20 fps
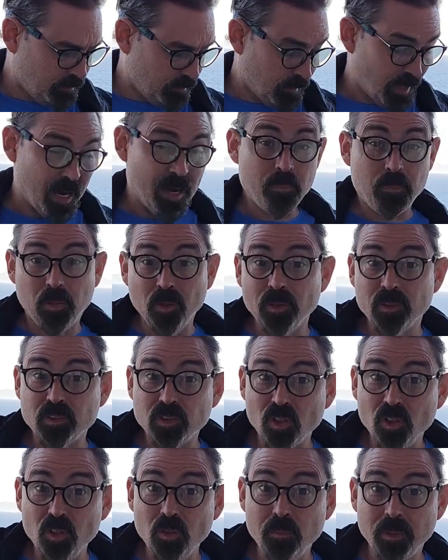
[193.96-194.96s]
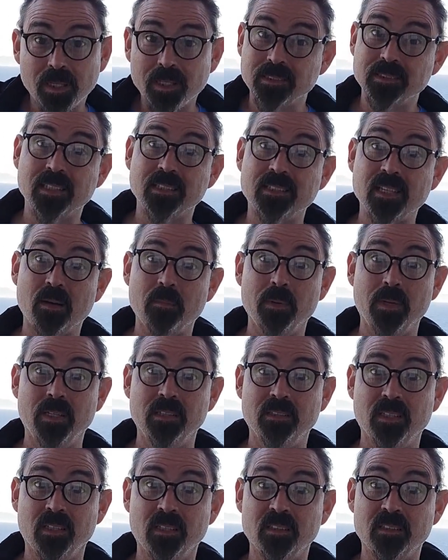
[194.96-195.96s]
I put 2 because that's how
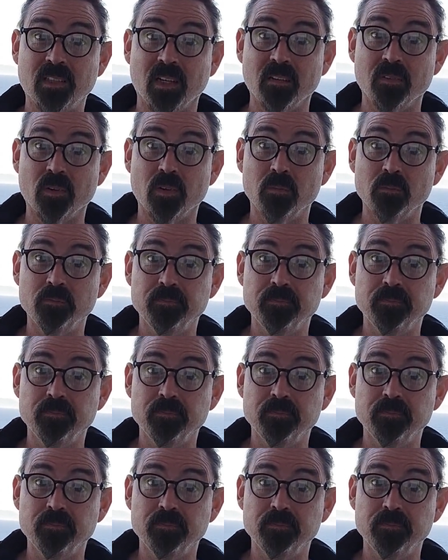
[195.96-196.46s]
many's in the stateroom.